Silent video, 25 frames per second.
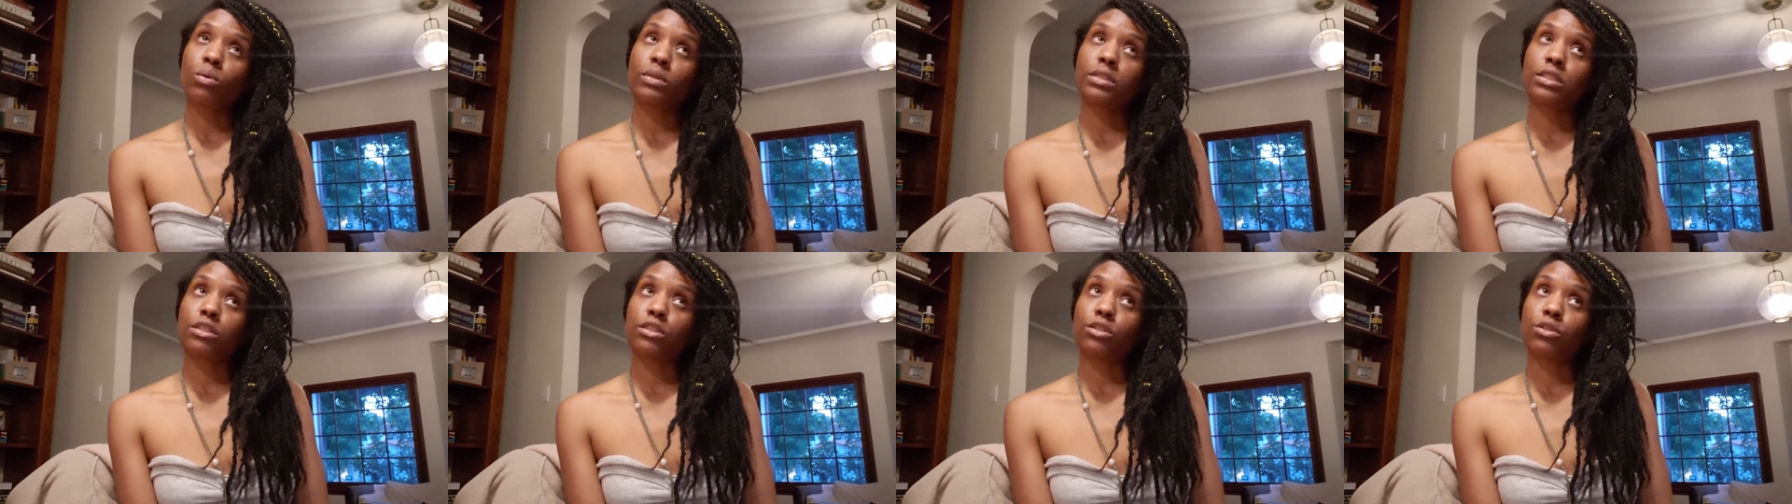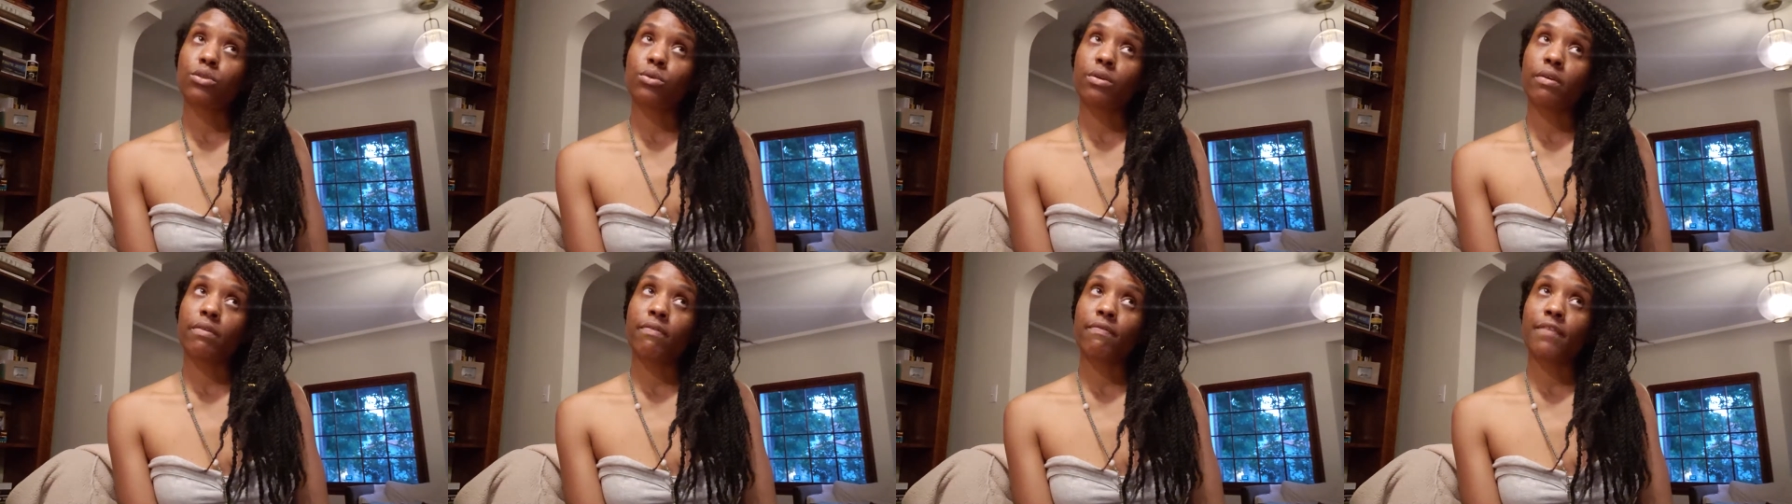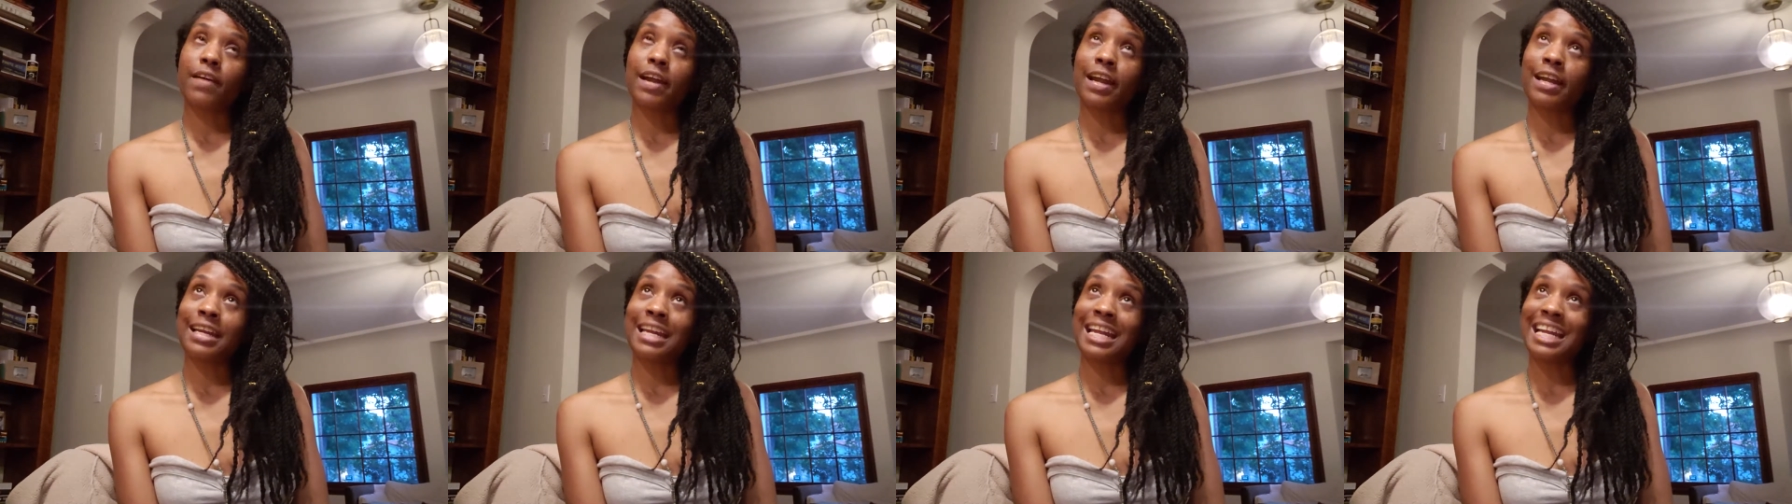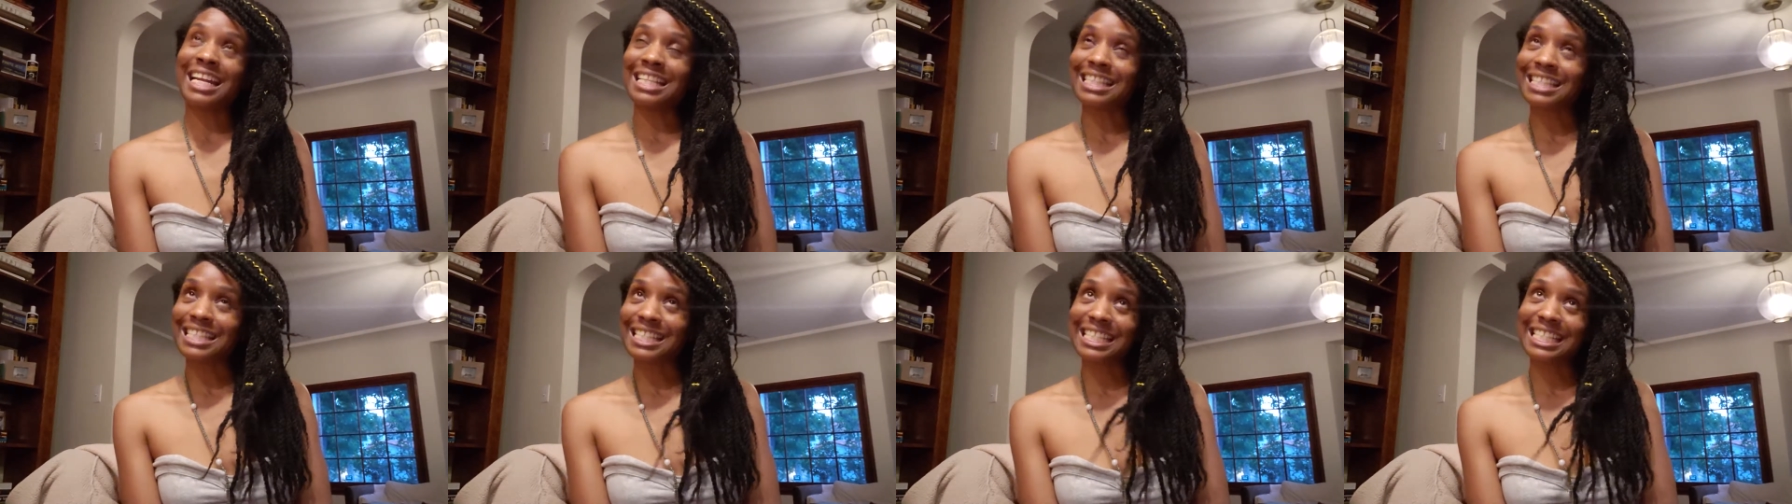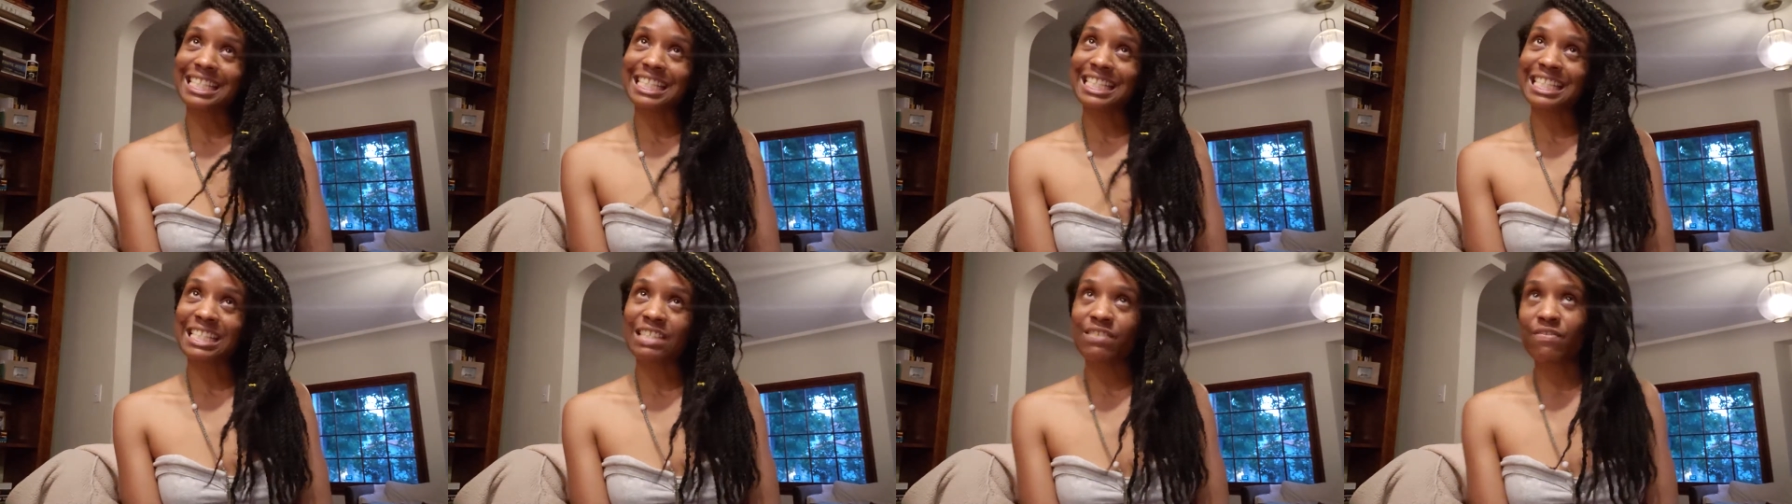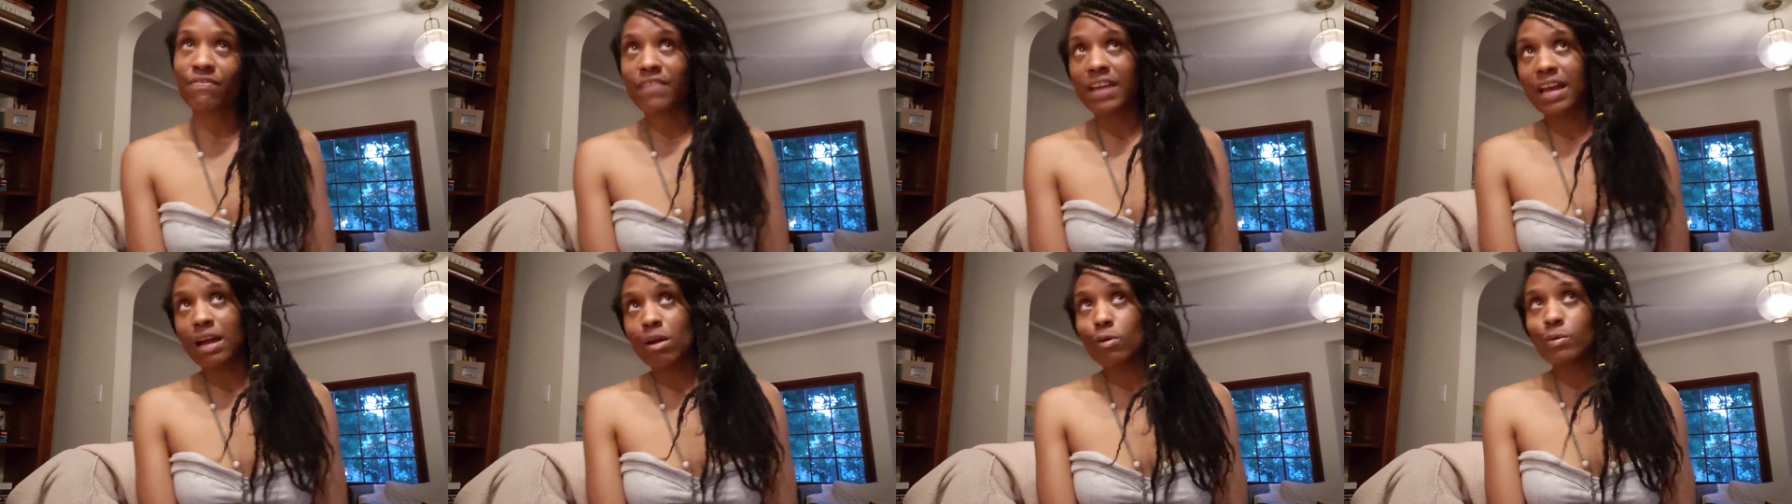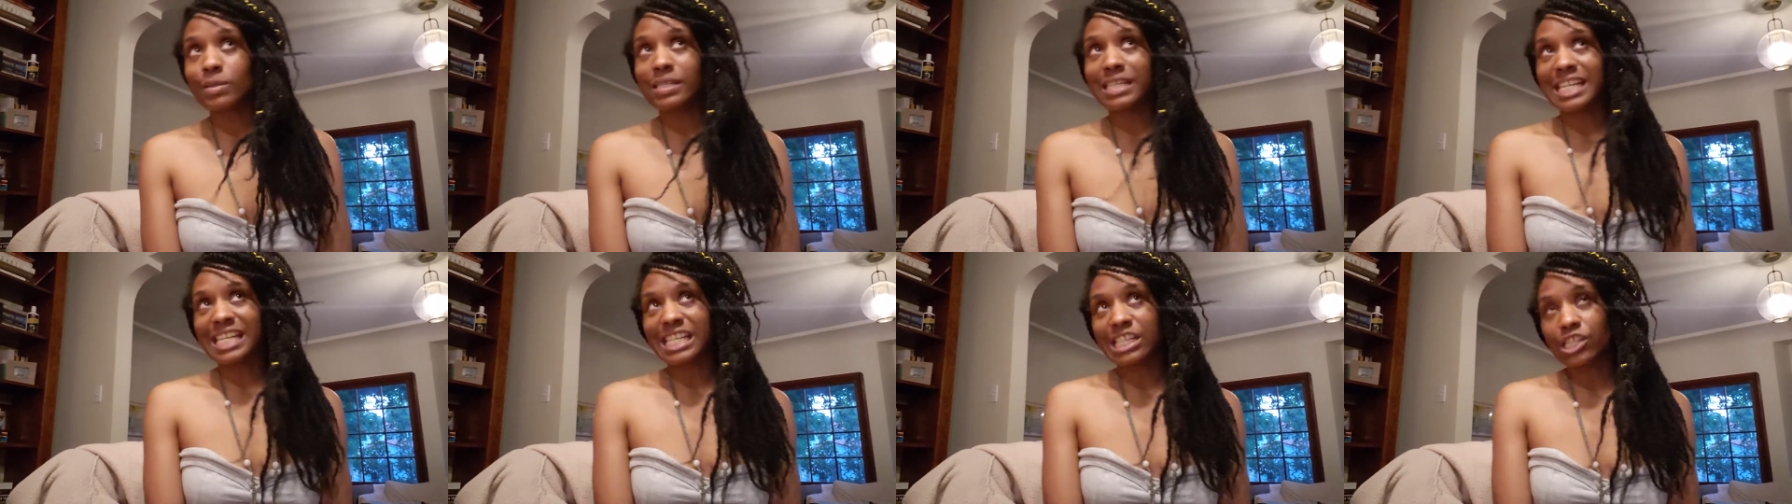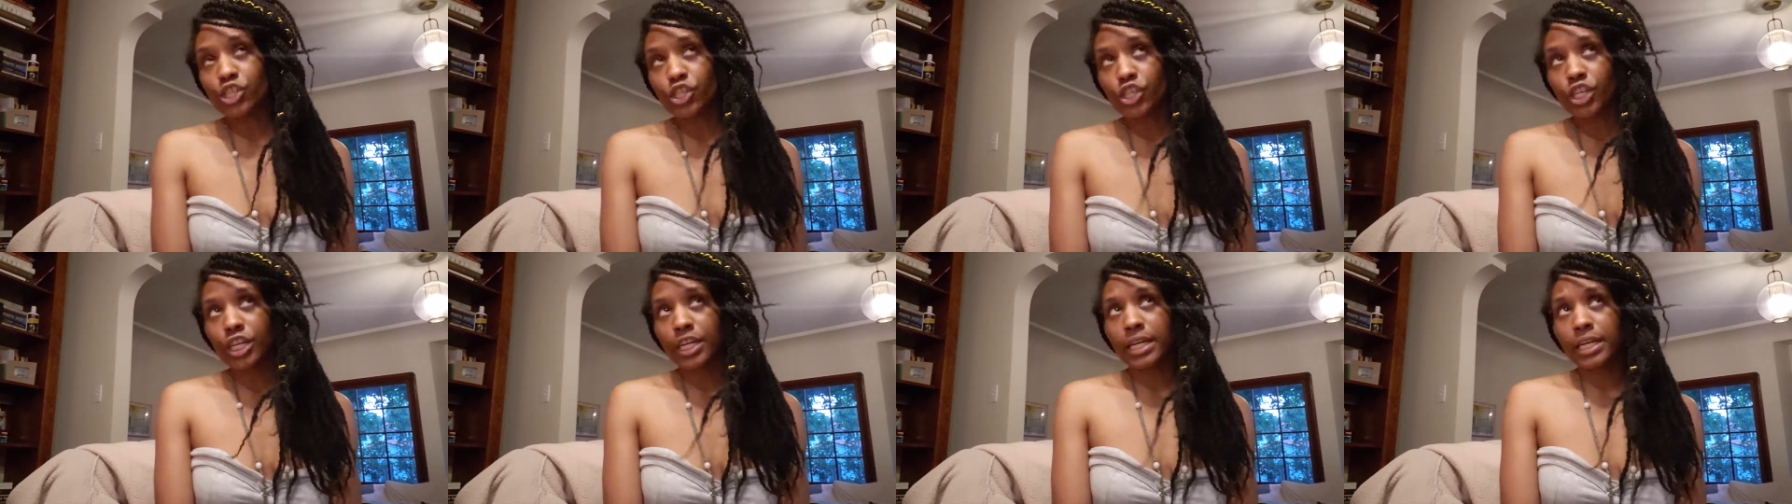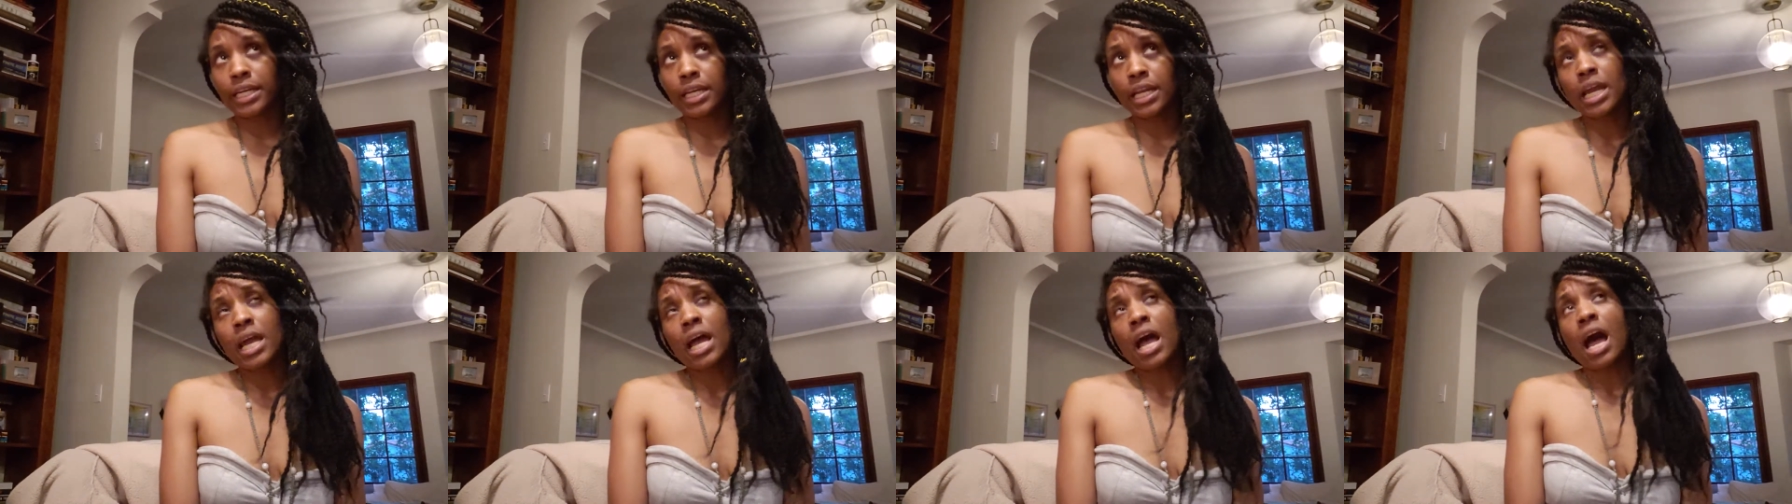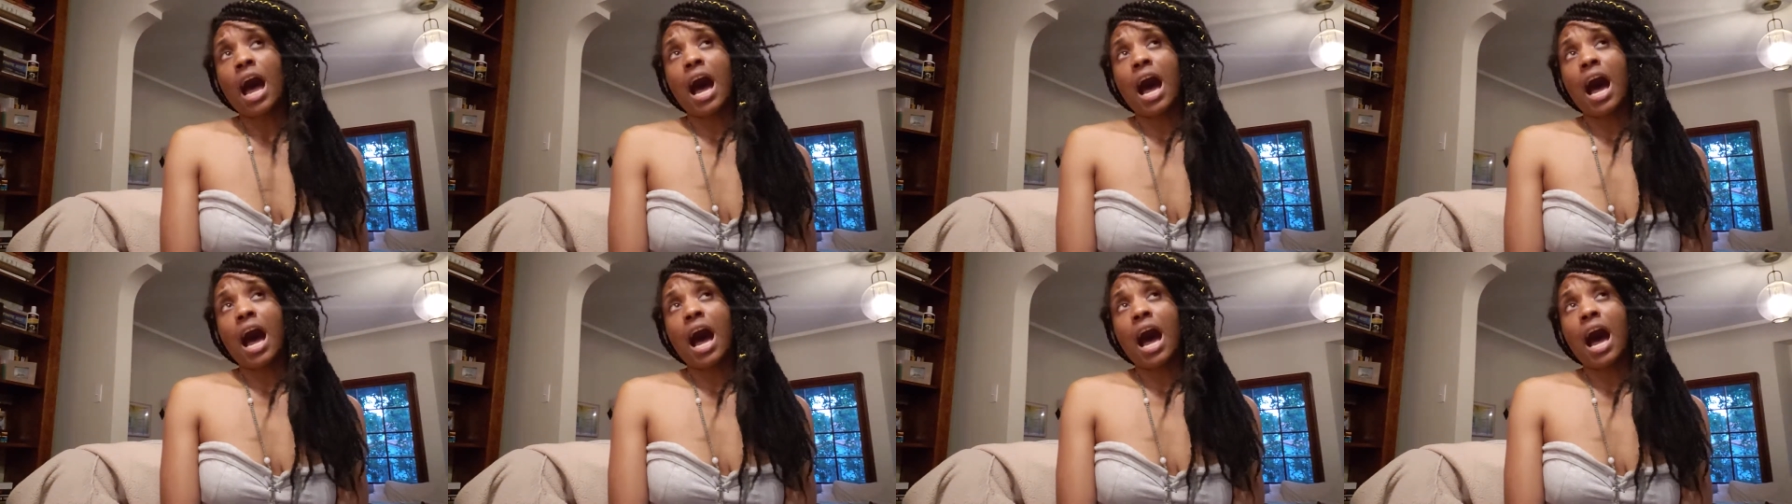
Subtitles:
It's the suit of finances, foundation.